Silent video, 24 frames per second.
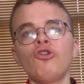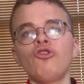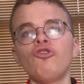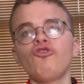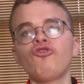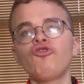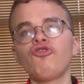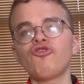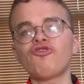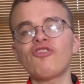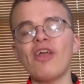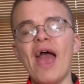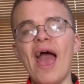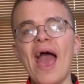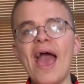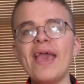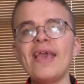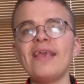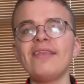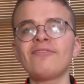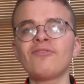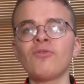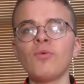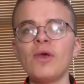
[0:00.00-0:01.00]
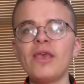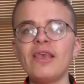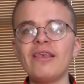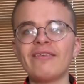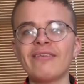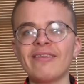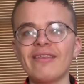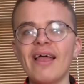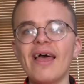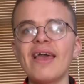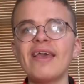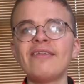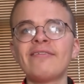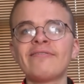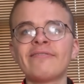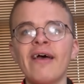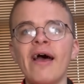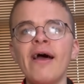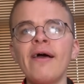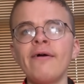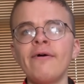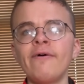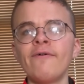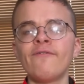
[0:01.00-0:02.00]
just eight weeks
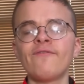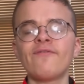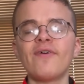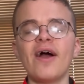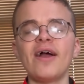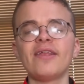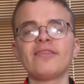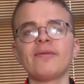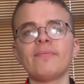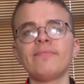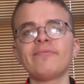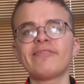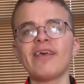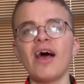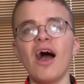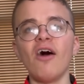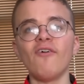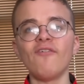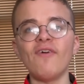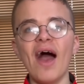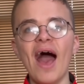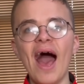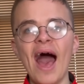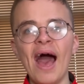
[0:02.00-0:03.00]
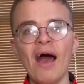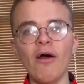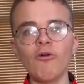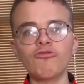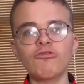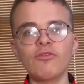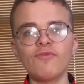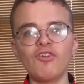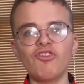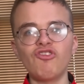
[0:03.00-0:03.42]
later, finds himself out of a